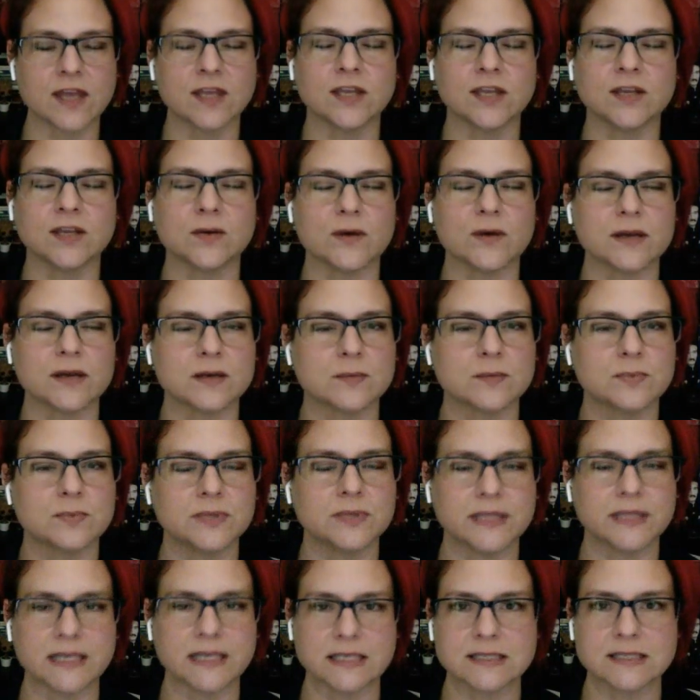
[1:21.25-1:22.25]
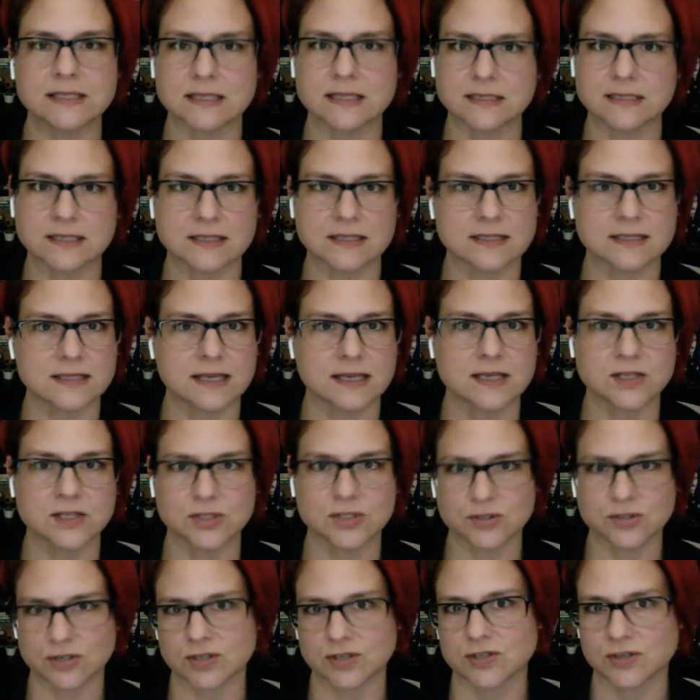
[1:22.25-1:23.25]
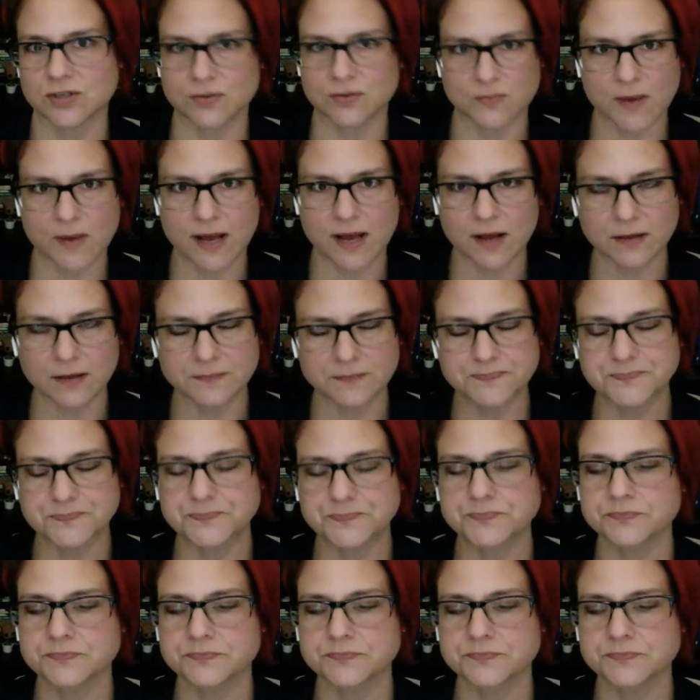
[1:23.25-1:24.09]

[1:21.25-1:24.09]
a complete sentence that is structured well.